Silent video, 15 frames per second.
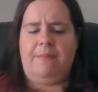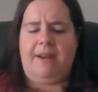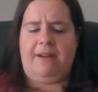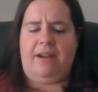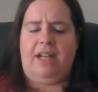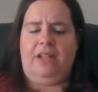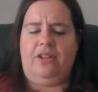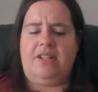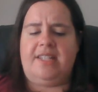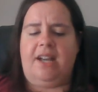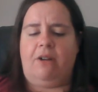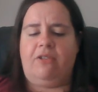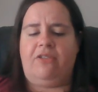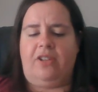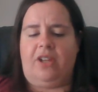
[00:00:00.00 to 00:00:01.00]
Barry looked
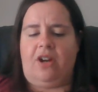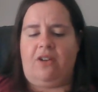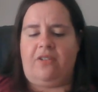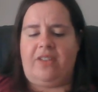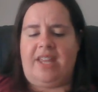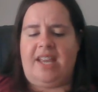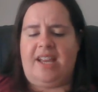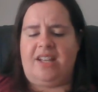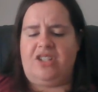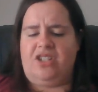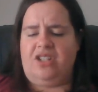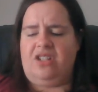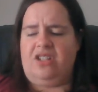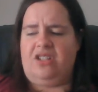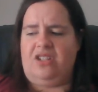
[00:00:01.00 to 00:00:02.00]
doubtfully over the
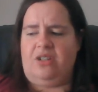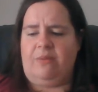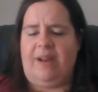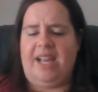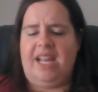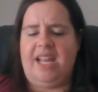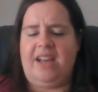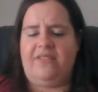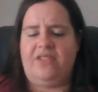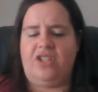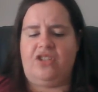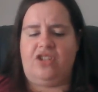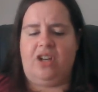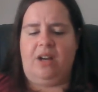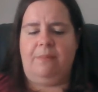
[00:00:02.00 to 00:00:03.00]
edge. Do I have to
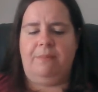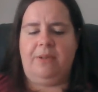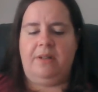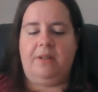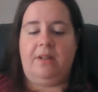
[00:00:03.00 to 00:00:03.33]
jump?